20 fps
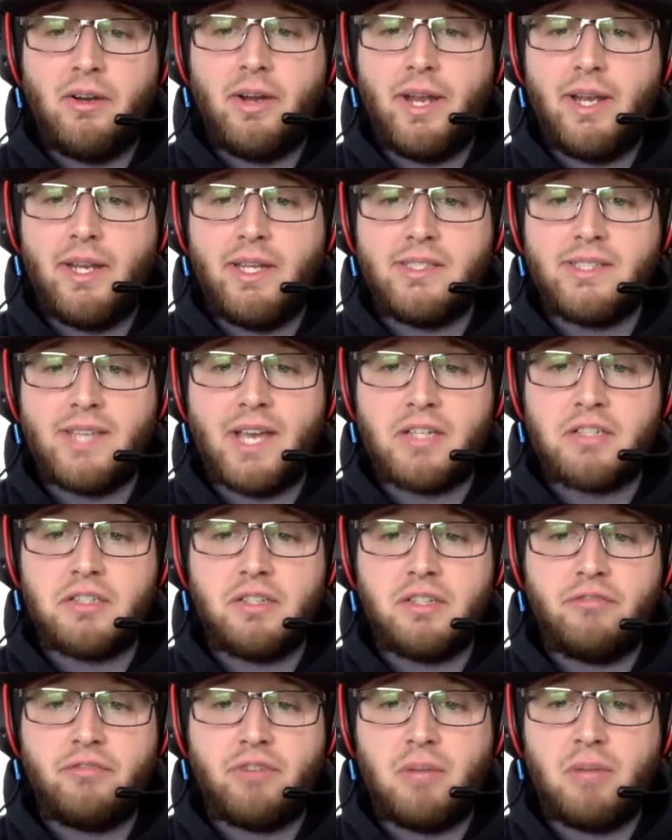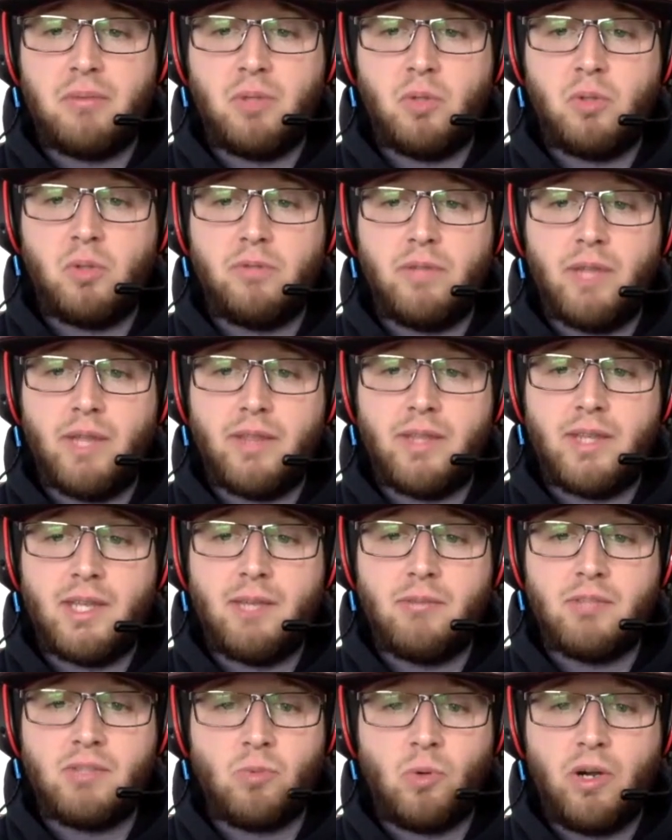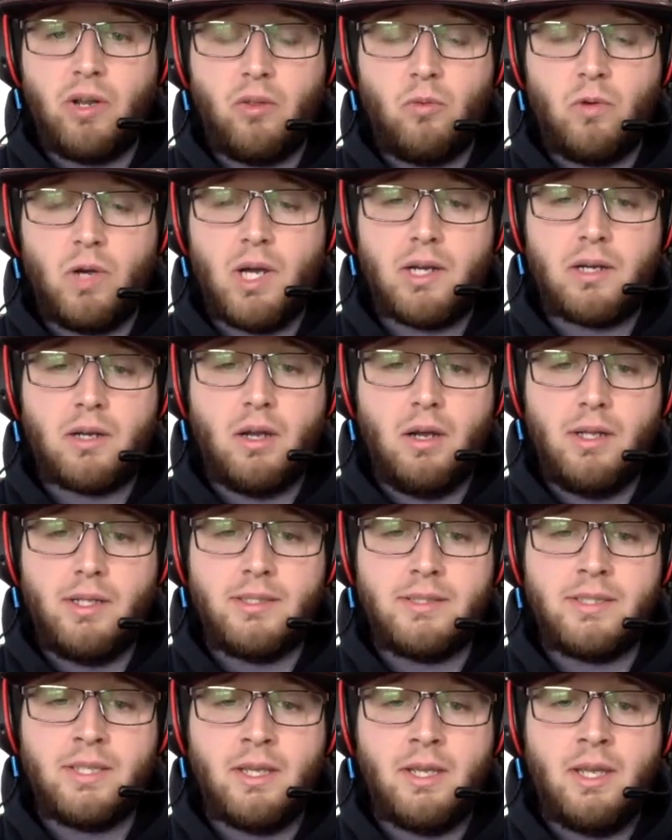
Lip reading: and he's actually from Louisville. I think he was one of the walk-ons.